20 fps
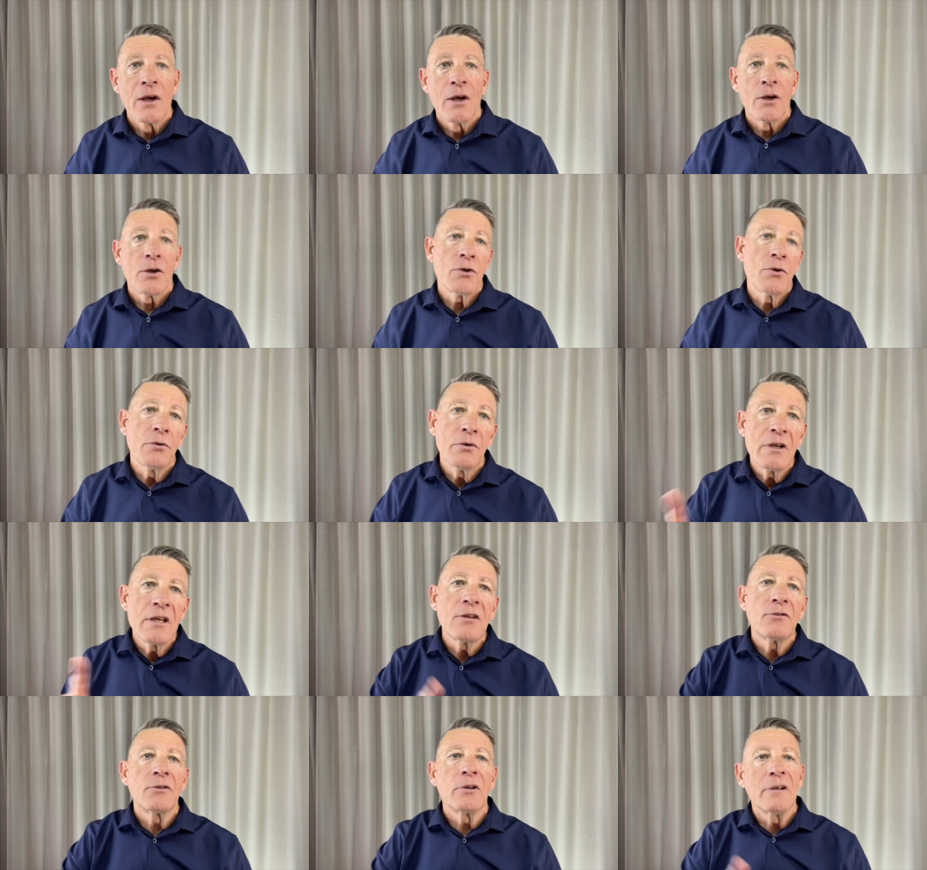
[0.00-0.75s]
you
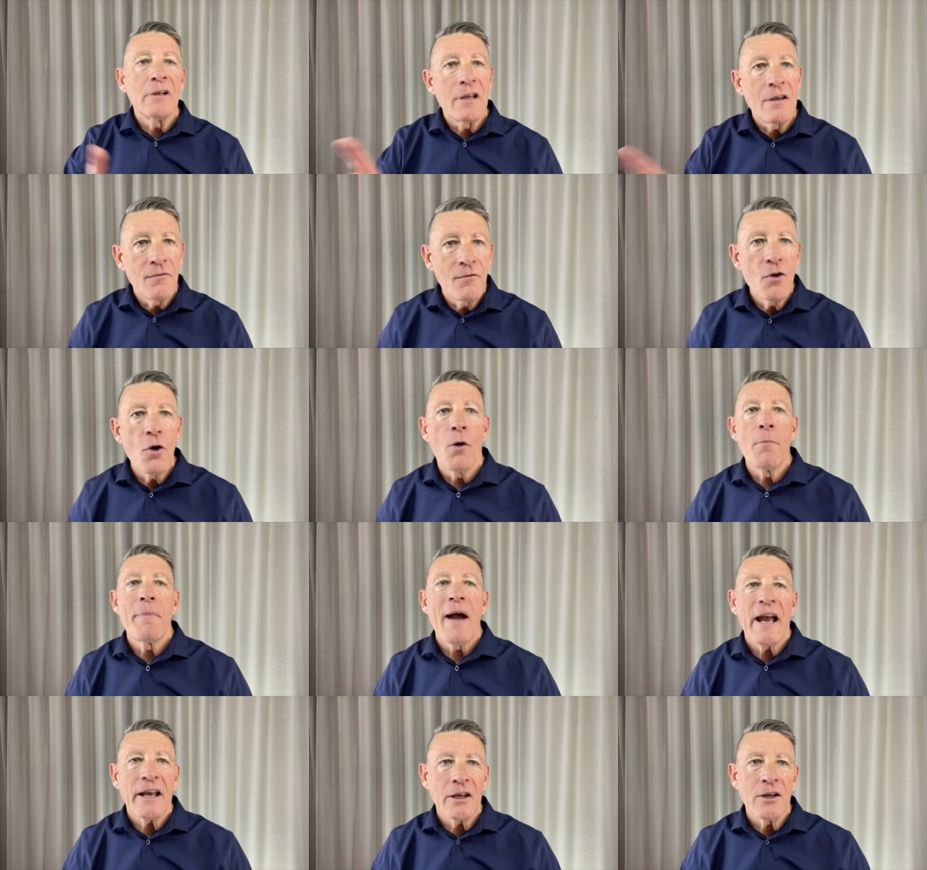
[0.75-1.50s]
need to leave your
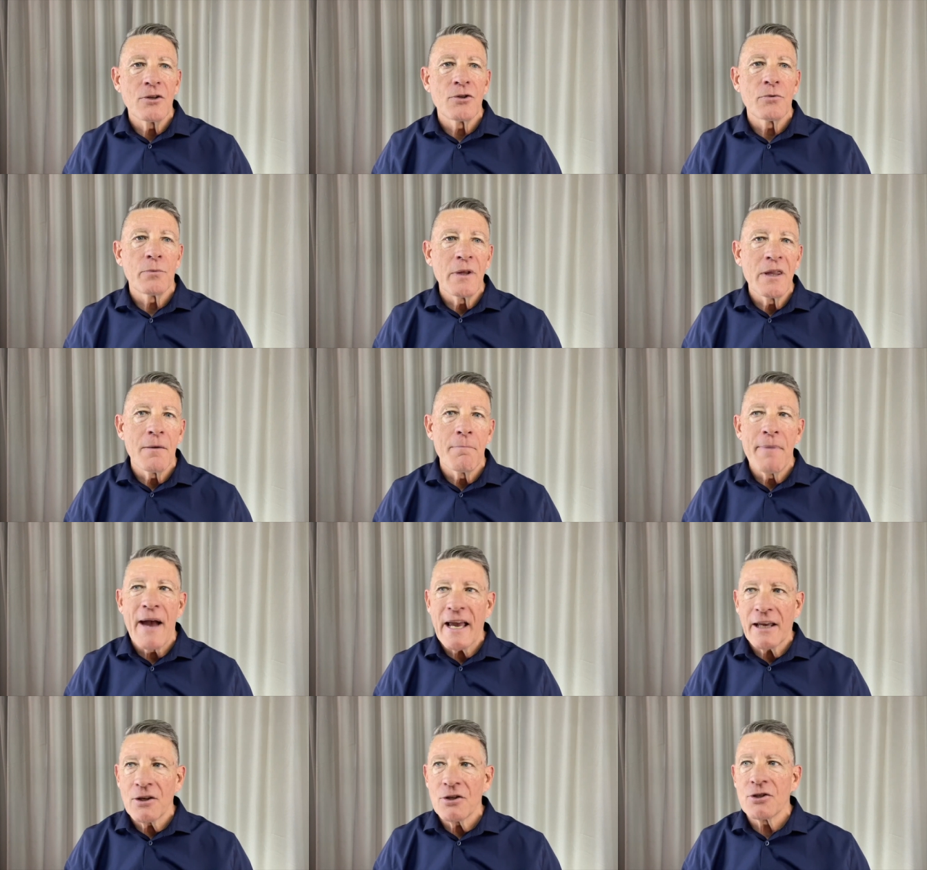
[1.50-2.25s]
baggage with a
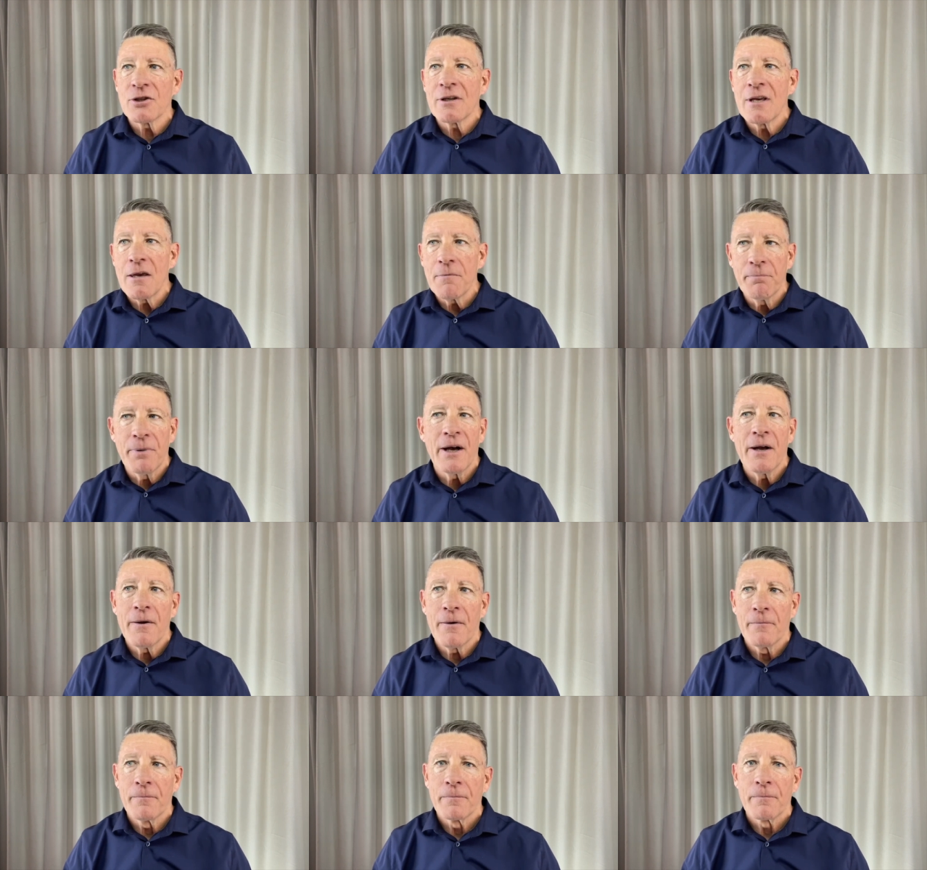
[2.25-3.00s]
baggage keeper.